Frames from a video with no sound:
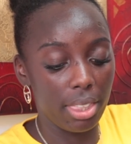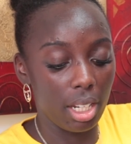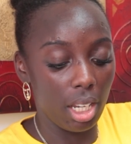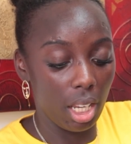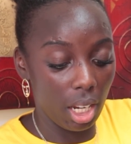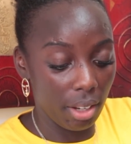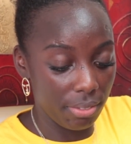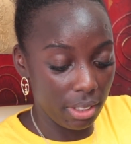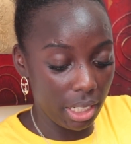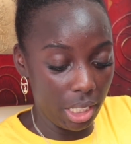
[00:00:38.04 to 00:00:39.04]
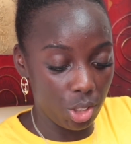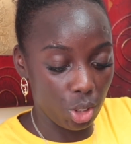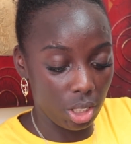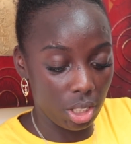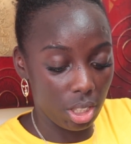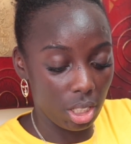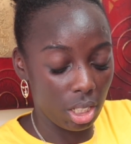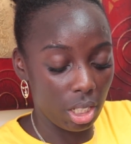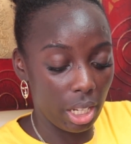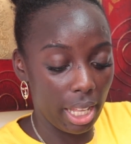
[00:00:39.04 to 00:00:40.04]
the lovely
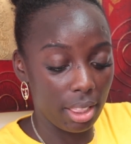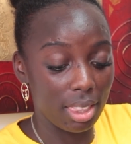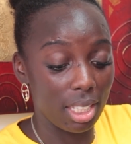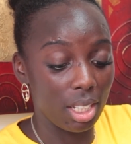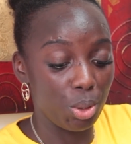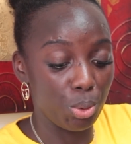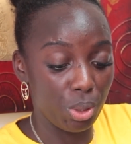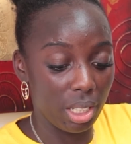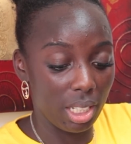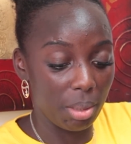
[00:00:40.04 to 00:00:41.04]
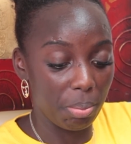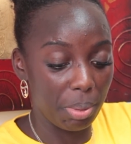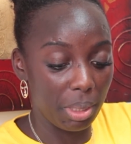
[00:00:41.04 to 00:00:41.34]
Jonathan and the annoying